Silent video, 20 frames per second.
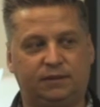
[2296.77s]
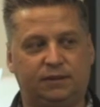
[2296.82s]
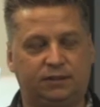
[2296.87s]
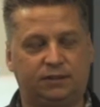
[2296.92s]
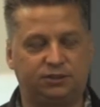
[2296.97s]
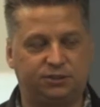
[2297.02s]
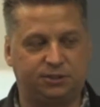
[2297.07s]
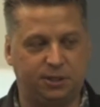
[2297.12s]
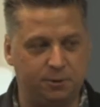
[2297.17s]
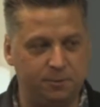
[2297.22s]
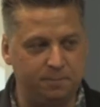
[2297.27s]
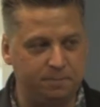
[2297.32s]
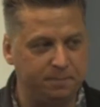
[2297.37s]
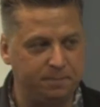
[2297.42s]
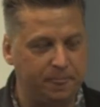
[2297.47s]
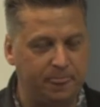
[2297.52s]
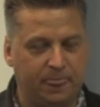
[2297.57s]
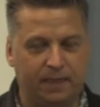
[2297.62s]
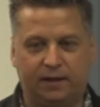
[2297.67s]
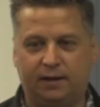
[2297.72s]
So,
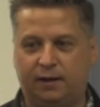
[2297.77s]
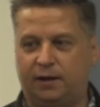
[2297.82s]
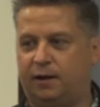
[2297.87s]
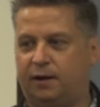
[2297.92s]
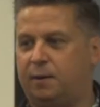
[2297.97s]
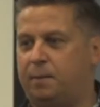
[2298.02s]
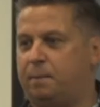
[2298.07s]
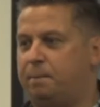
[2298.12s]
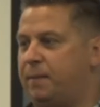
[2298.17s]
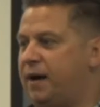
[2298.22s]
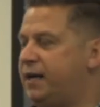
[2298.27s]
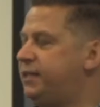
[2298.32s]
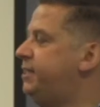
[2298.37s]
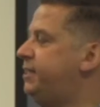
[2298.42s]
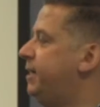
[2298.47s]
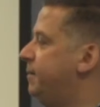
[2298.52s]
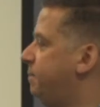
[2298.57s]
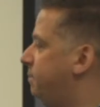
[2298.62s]
my tip,